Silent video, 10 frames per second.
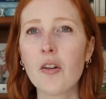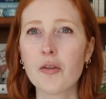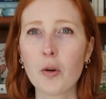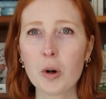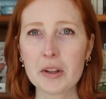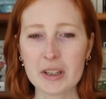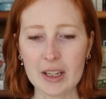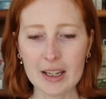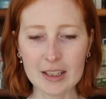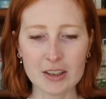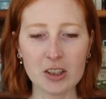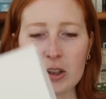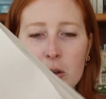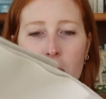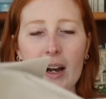For the kit,
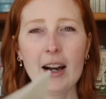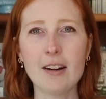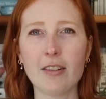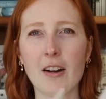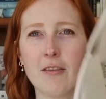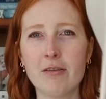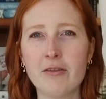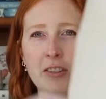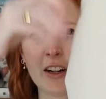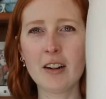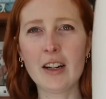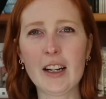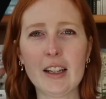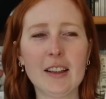you have a very